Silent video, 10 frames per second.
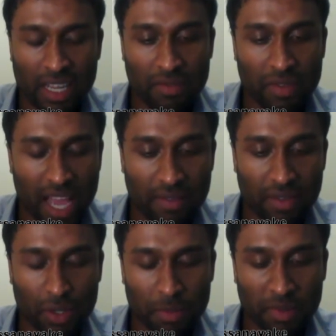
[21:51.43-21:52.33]
We have a
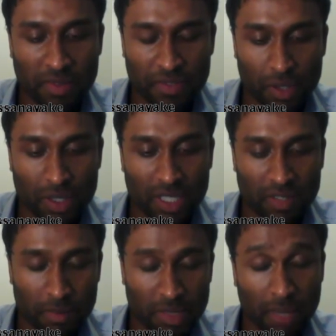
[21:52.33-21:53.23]
group of students
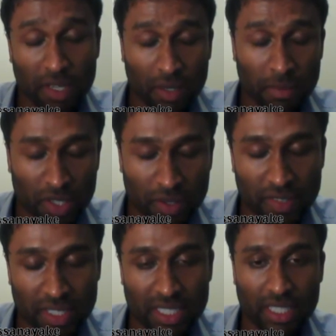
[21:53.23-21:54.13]
from Sabarmati
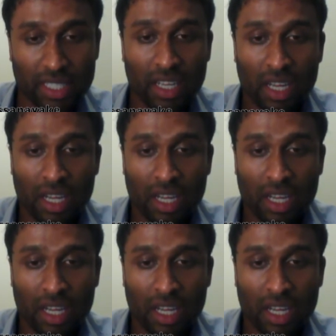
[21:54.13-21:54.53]
University